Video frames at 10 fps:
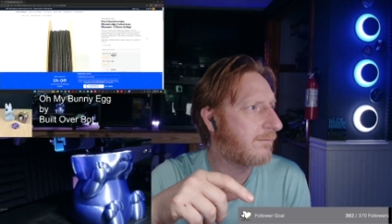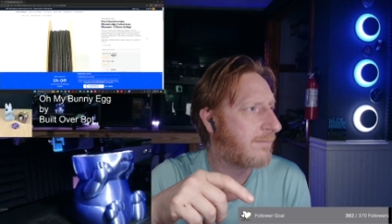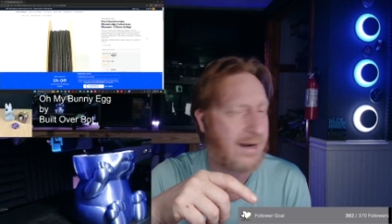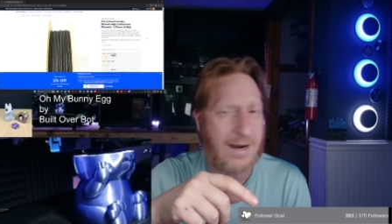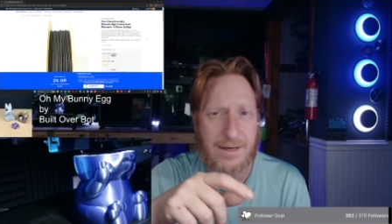
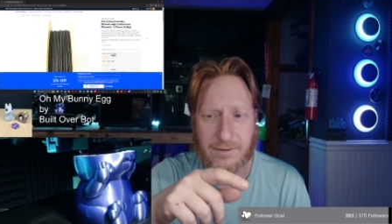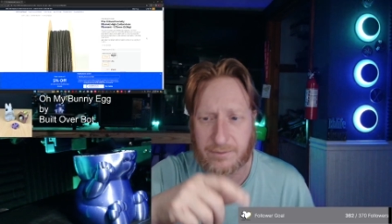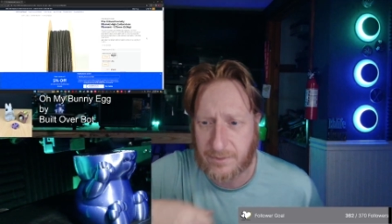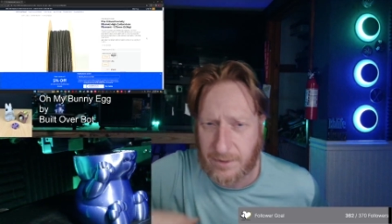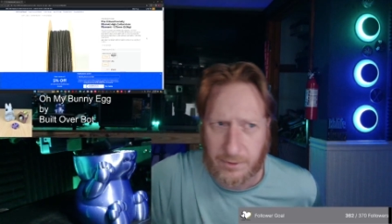
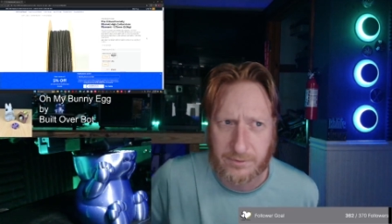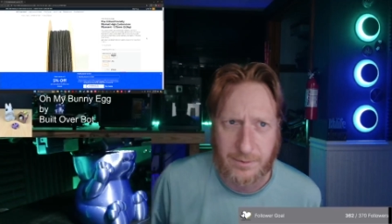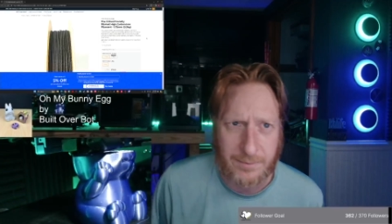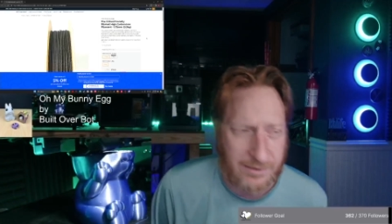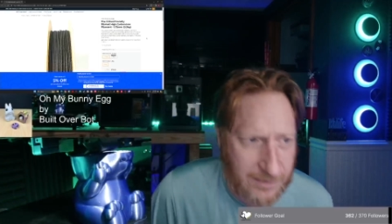Hackers or
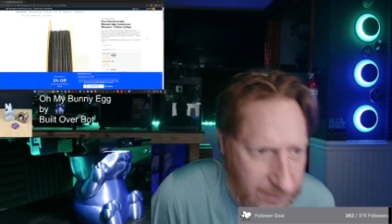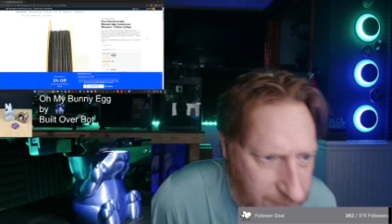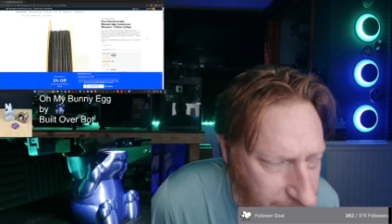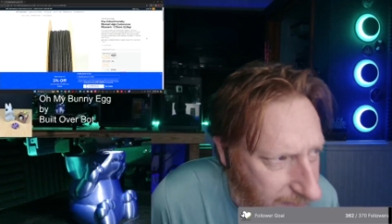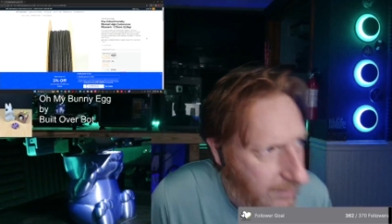somebody sent it
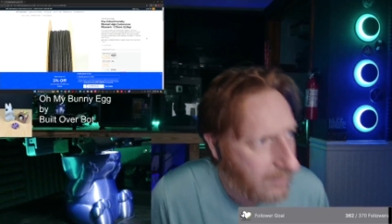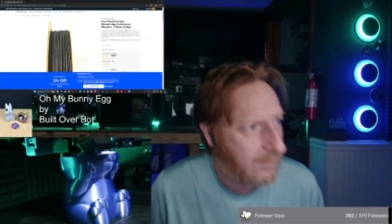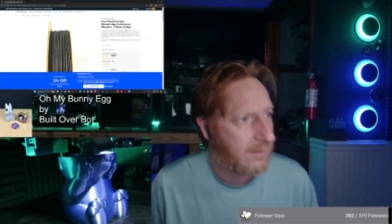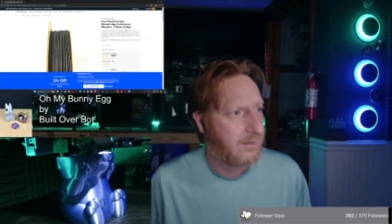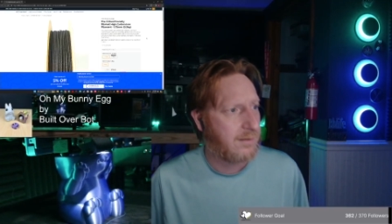to me.
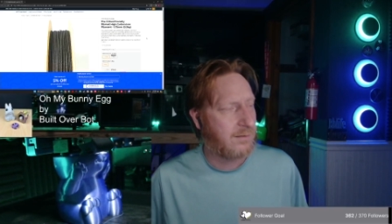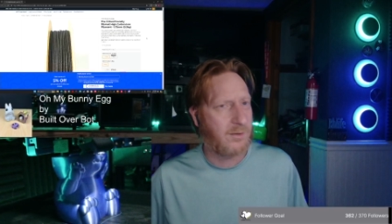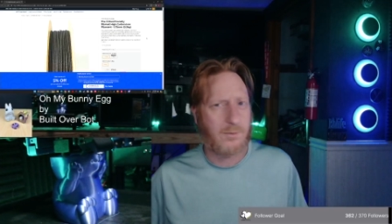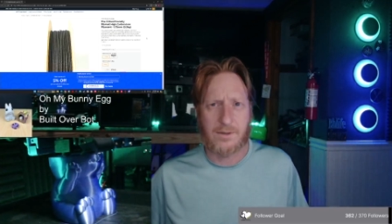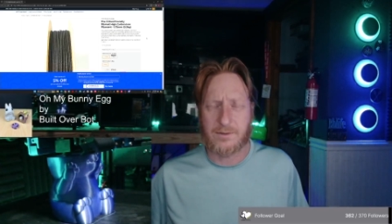
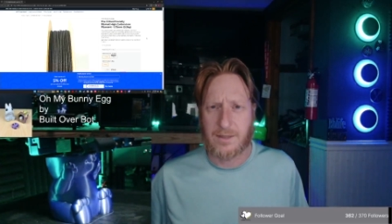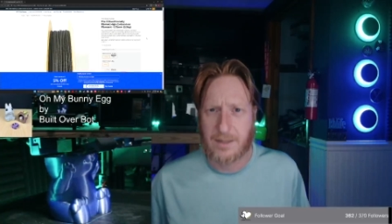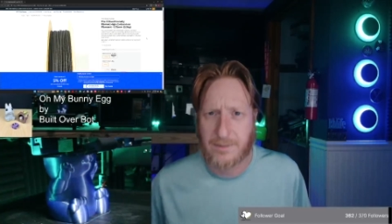Who was it?